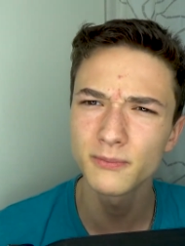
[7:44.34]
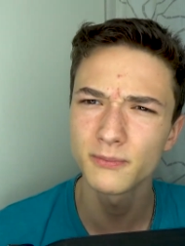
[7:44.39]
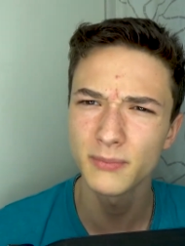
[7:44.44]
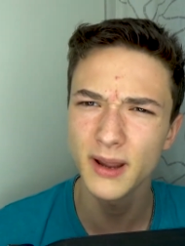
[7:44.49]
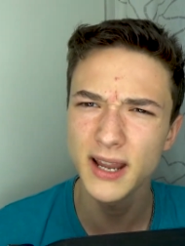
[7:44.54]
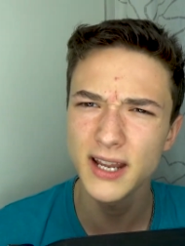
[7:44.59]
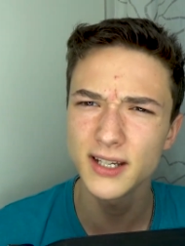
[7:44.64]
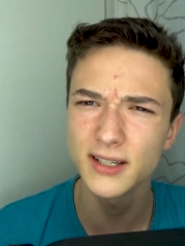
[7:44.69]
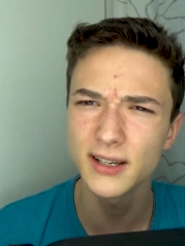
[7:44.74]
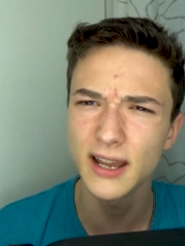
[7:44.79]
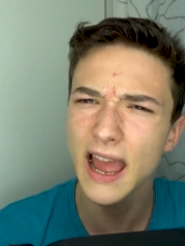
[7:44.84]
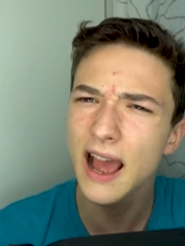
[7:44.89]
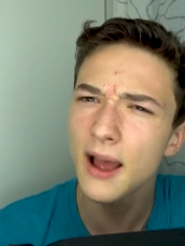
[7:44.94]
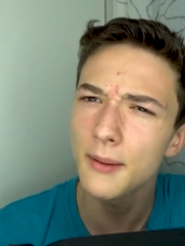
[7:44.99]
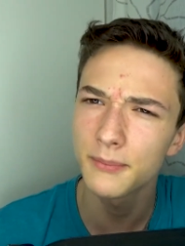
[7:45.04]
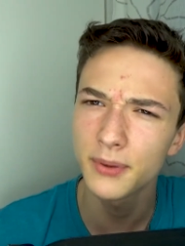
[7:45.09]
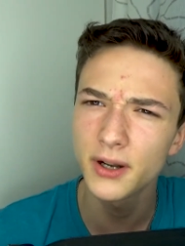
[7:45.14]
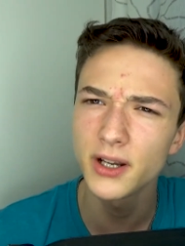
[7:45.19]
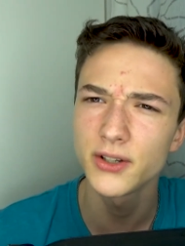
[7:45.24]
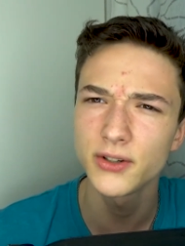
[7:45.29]
page? Yeah,
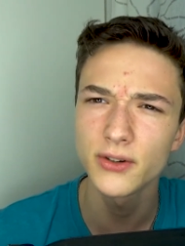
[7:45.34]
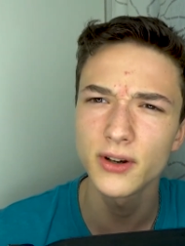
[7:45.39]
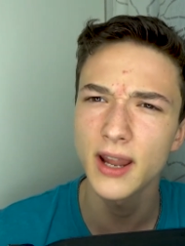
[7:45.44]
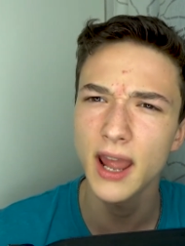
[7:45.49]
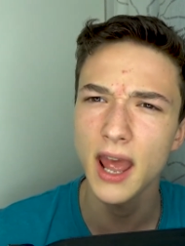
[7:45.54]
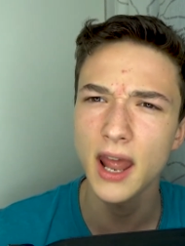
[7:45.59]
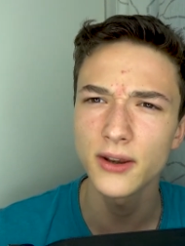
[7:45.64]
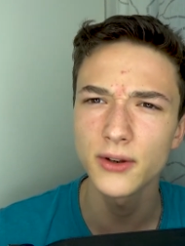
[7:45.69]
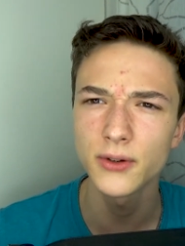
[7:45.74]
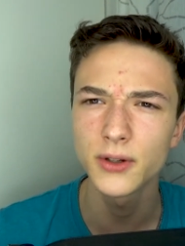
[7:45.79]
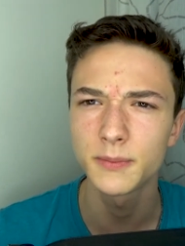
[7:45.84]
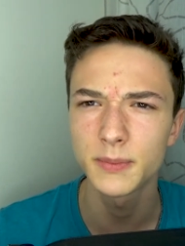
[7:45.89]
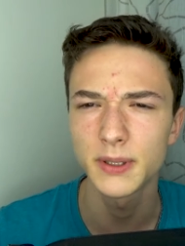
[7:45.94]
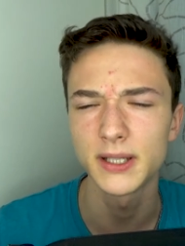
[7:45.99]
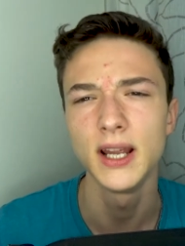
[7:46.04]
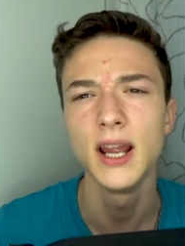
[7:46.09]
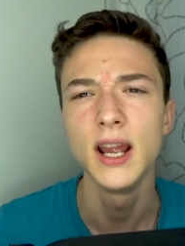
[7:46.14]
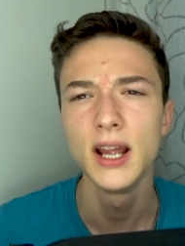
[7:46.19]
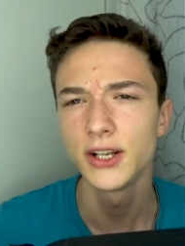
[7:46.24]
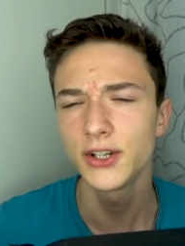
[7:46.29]
I'm pretty sure I can do it,
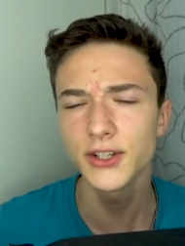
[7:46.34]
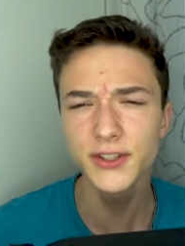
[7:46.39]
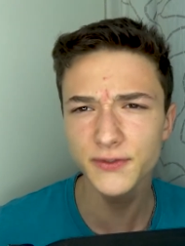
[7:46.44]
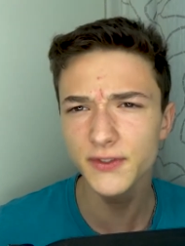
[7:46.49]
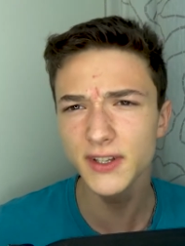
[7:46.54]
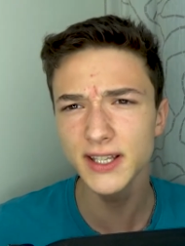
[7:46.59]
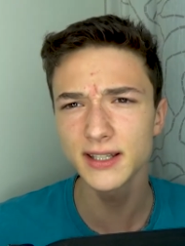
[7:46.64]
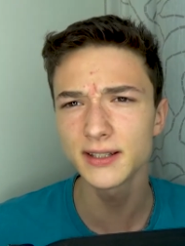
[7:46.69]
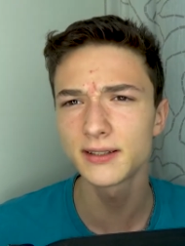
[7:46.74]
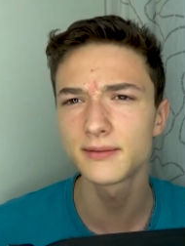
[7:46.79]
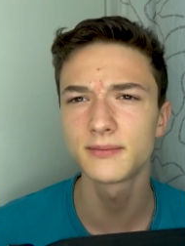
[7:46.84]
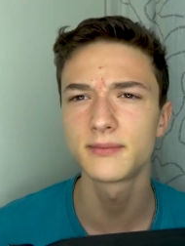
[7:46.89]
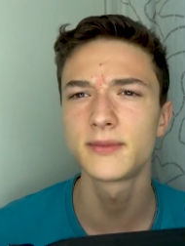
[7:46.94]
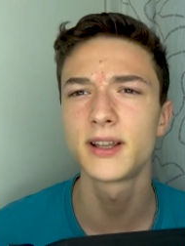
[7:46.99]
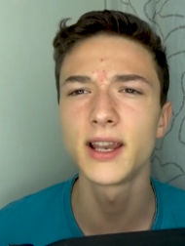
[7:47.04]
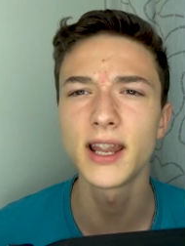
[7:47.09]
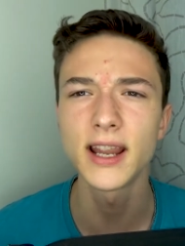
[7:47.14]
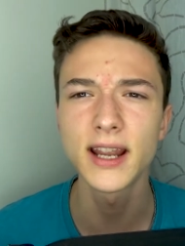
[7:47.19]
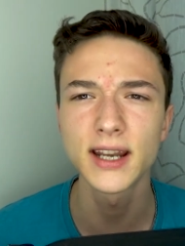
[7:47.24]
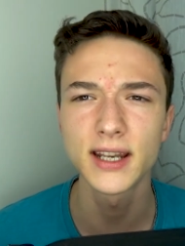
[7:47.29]
but just visit
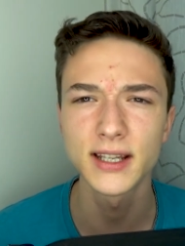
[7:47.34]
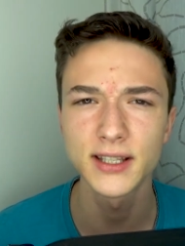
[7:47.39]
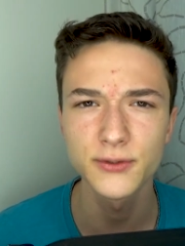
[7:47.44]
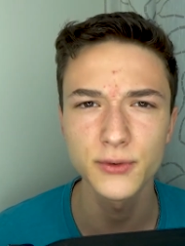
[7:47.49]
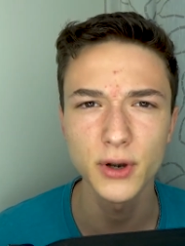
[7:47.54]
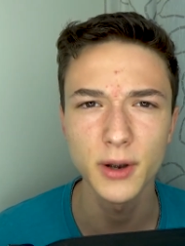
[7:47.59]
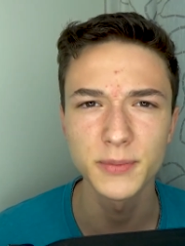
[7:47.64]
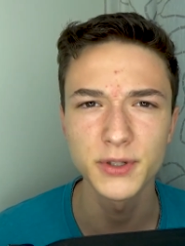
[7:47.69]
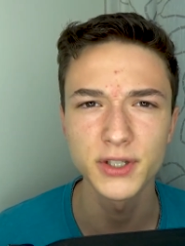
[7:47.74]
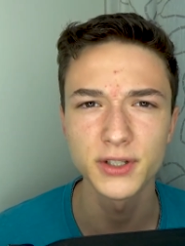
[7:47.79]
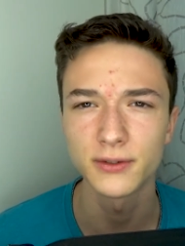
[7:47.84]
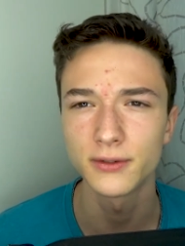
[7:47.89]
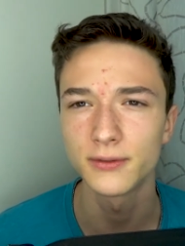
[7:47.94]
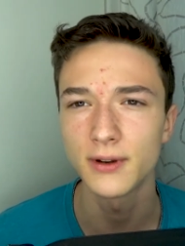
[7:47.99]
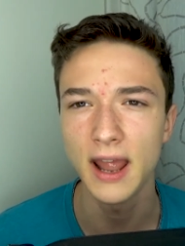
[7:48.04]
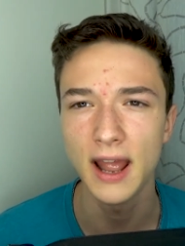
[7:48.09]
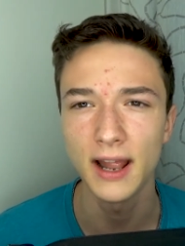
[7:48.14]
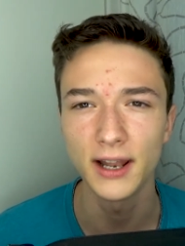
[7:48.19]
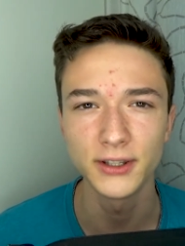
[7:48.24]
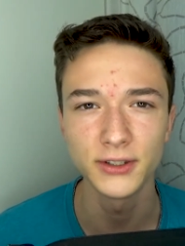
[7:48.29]
the link in the description
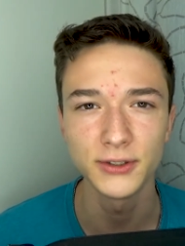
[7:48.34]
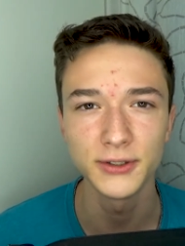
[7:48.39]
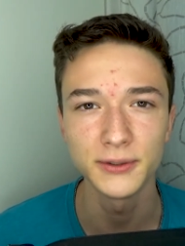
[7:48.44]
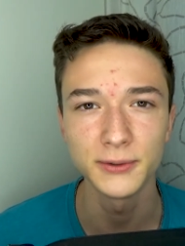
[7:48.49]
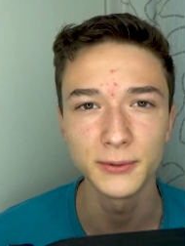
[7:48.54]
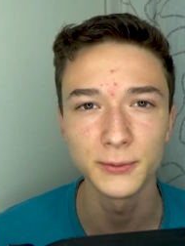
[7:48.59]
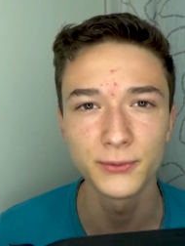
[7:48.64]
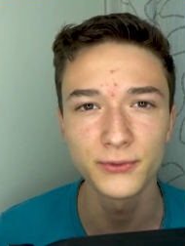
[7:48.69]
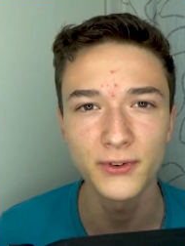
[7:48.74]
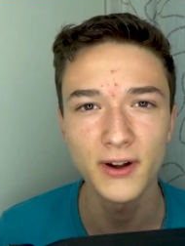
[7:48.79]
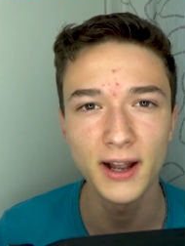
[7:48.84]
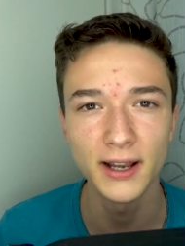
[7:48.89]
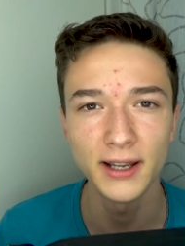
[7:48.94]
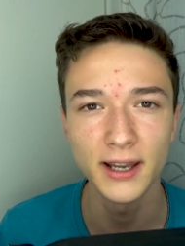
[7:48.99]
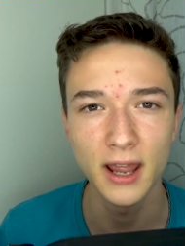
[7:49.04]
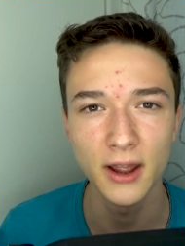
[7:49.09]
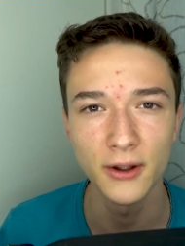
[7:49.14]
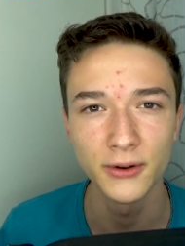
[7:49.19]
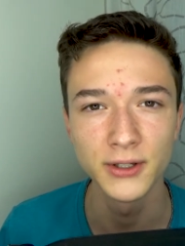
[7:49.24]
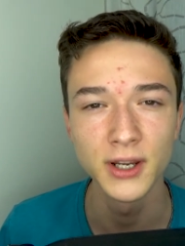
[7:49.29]
and you find
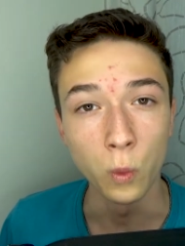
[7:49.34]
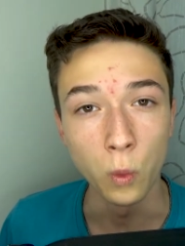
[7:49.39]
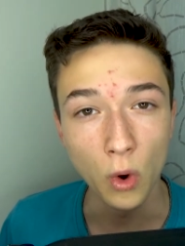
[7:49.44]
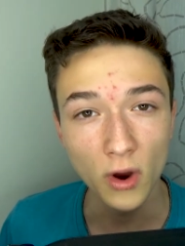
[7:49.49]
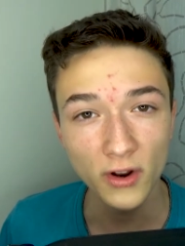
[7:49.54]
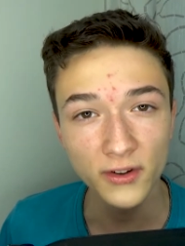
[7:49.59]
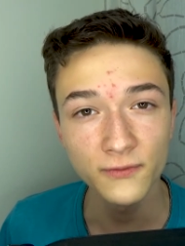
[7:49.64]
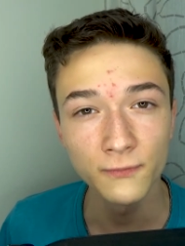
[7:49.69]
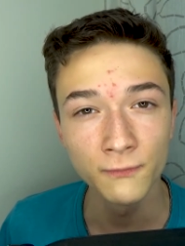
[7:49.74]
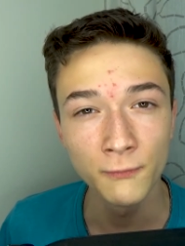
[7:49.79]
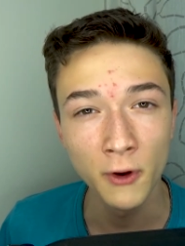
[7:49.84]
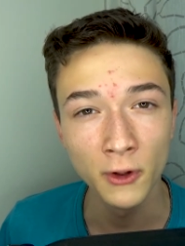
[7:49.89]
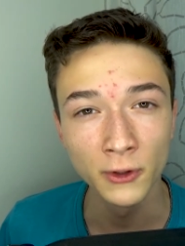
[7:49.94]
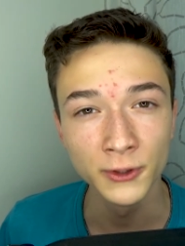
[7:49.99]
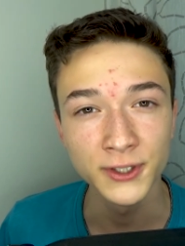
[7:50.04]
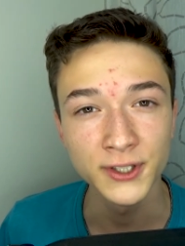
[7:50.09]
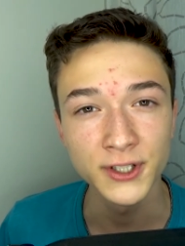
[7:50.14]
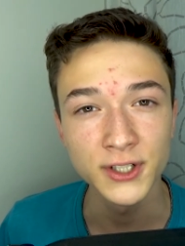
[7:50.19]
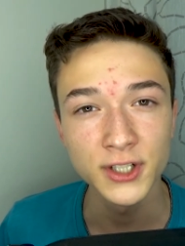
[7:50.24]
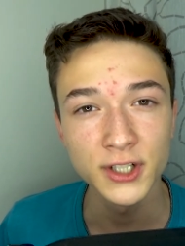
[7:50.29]
out what
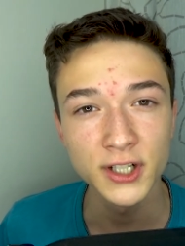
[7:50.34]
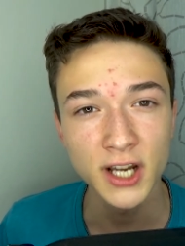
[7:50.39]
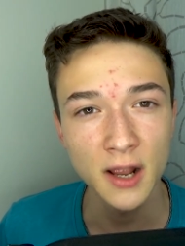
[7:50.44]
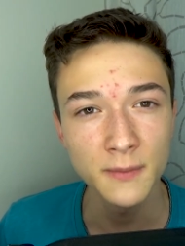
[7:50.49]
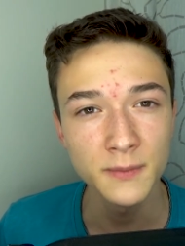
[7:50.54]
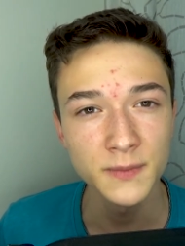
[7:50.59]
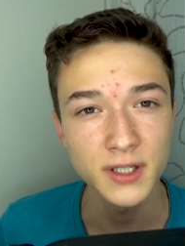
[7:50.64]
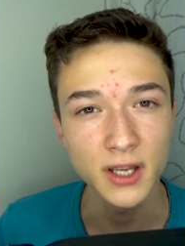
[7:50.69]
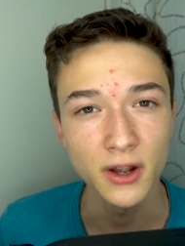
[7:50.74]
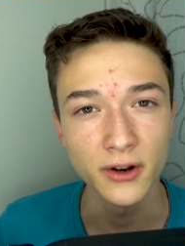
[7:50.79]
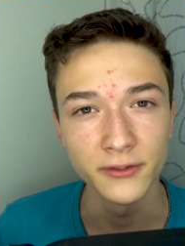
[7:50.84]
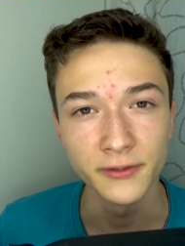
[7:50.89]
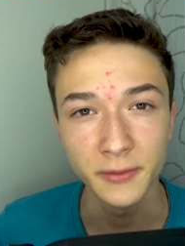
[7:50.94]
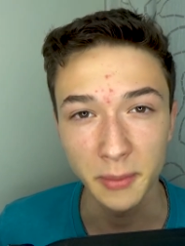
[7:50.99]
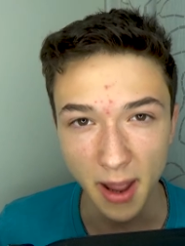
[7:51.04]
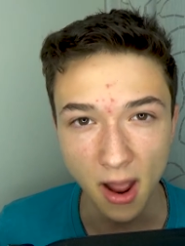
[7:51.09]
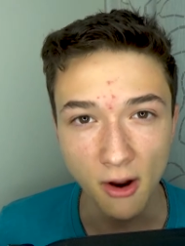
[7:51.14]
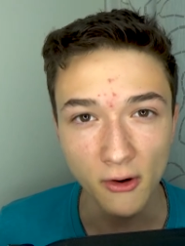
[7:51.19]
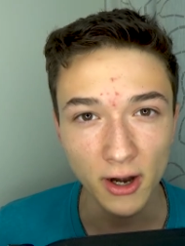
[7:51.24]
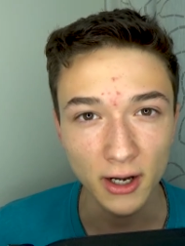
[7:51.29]
voltage comes out of your
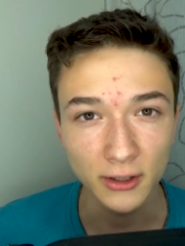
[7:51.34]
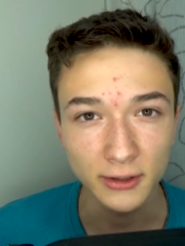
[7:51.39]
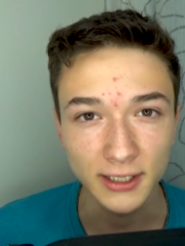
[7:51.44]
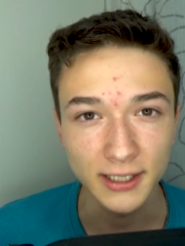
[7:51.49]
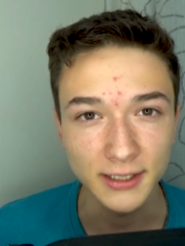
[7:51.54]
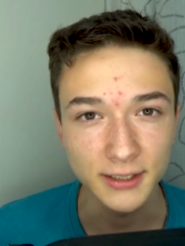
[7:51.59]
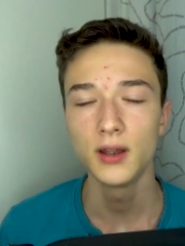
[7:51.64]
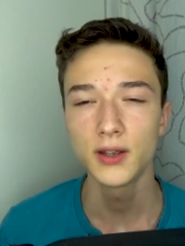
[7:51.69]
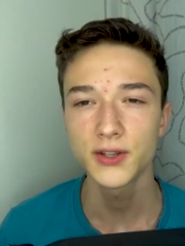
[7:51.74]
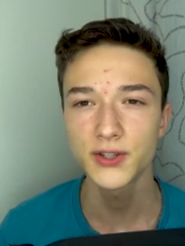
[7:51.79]
power outlet.